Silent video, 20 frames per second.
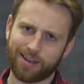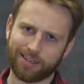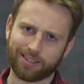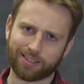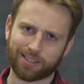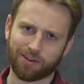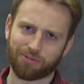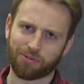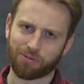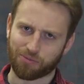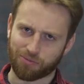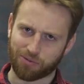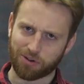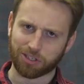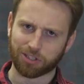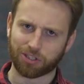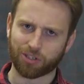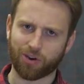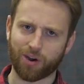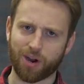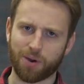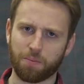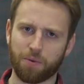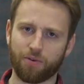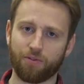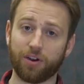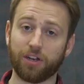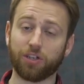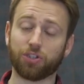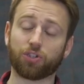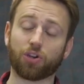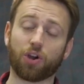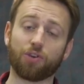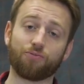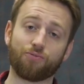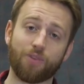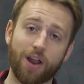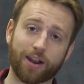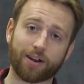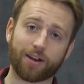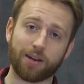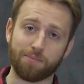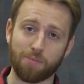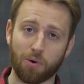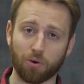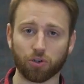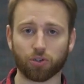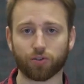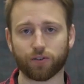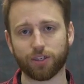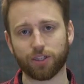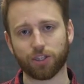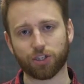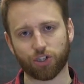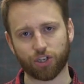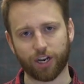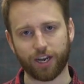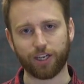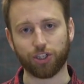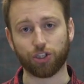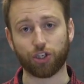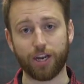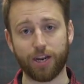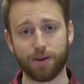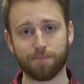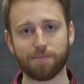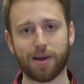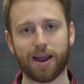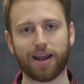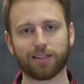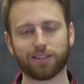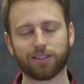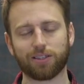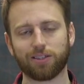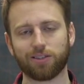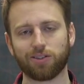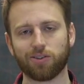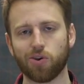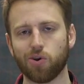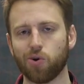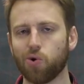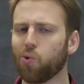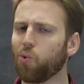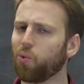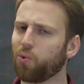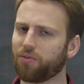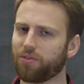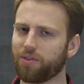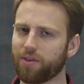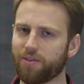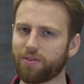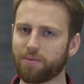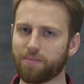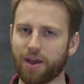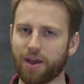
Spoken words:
is that for the first time, we're really directly monitoring the change in mass. All of the other